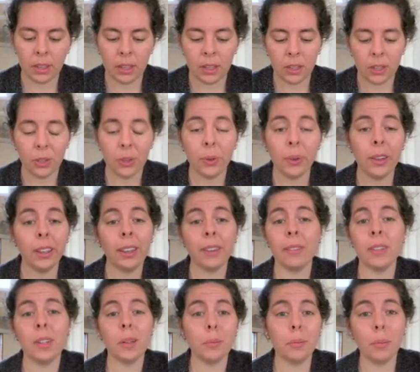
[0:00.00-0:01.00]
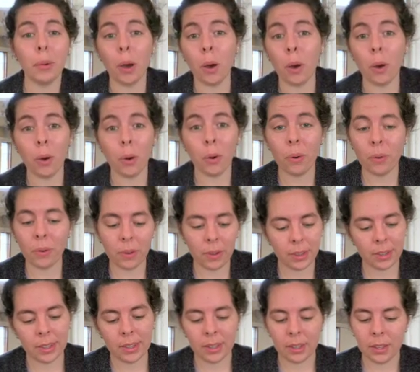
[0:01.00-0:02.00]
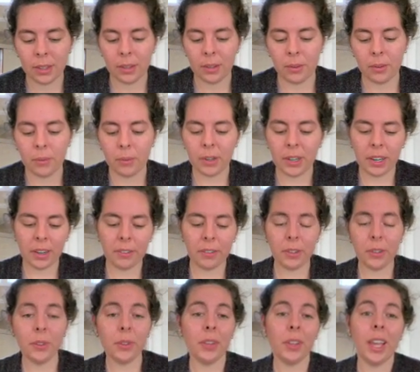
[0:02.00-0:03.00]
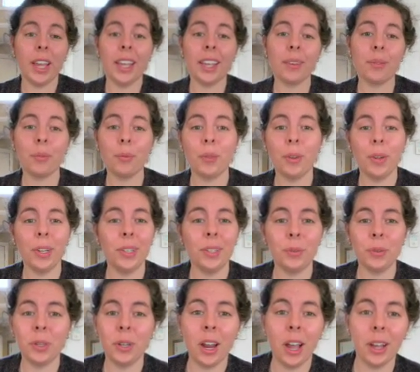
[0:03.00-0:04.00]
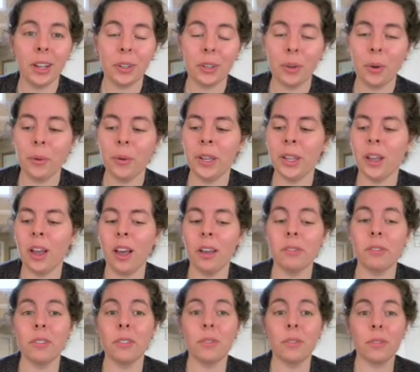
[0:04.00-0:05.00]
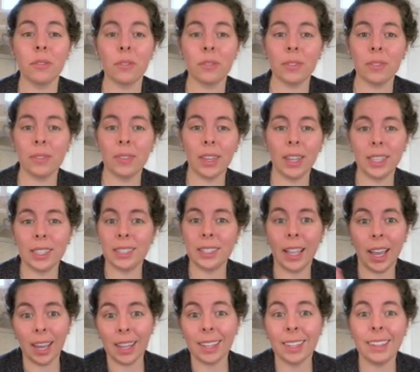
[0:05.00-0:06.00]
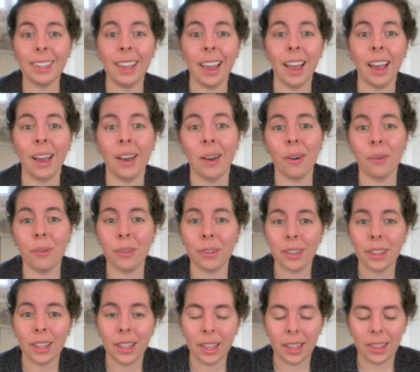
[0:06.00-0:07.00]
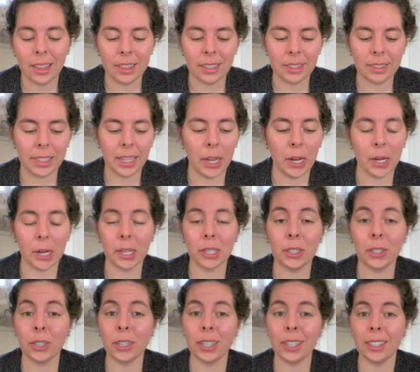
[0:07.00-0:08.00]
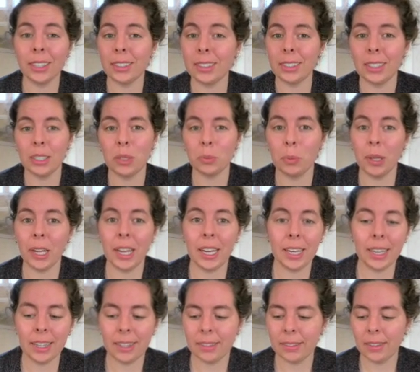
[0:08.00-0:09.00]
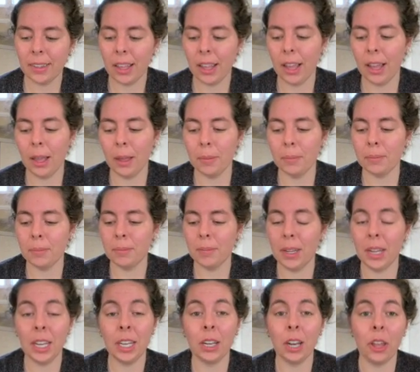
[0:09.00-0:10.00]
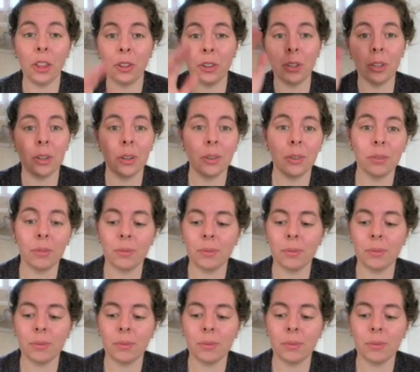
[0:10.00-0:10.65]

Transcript: You can give it a bow, whatever you like. We're not going off of exactly how this character is displayed in other